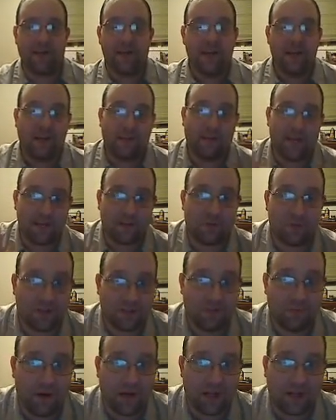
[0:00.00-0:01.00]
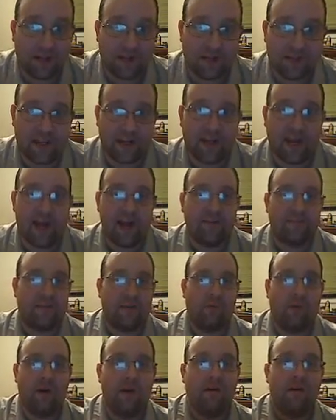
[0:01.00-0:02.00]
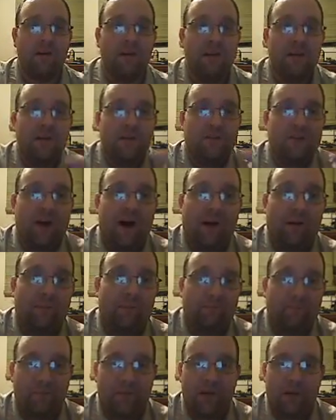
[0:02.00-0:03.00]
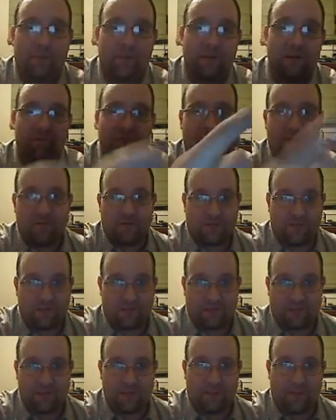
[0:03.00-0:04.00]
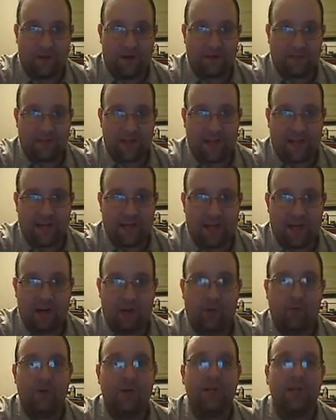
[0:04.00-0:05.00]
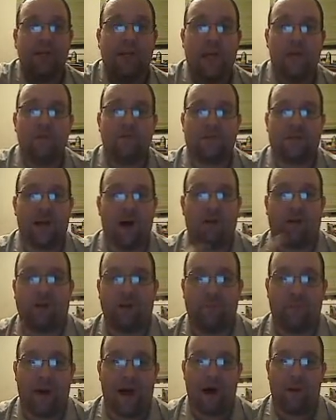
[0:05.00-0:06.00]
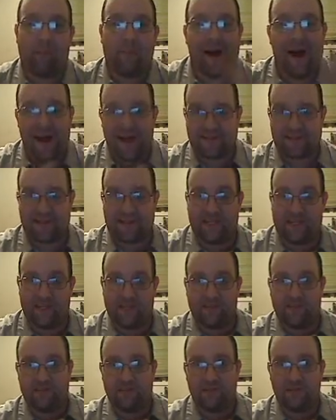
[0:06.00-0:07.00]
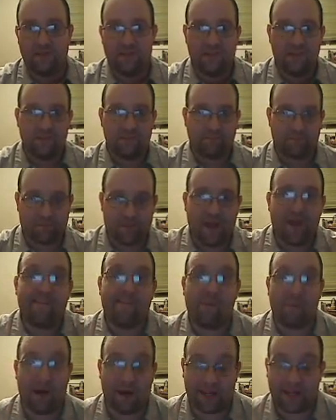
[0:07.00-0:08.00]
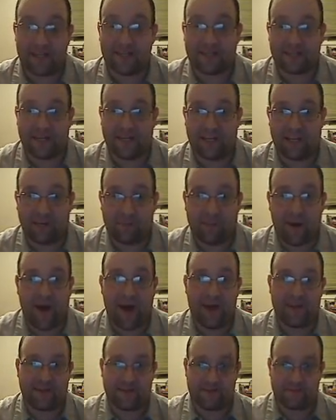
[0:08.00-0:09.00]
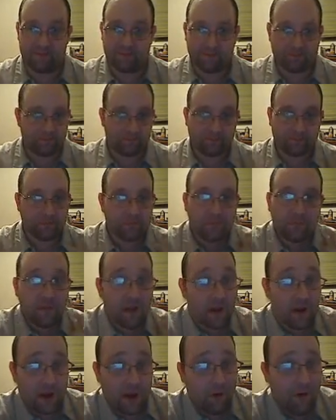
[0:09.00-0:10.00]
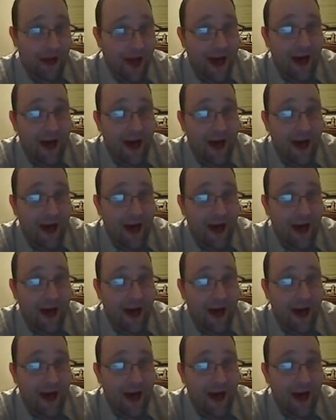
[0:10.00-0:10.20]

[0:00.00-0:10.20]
John, up in the verse just about a second ago, he was talking about past sins. Everybody has sinned in the past. No, guys, right here he's talking about past sin.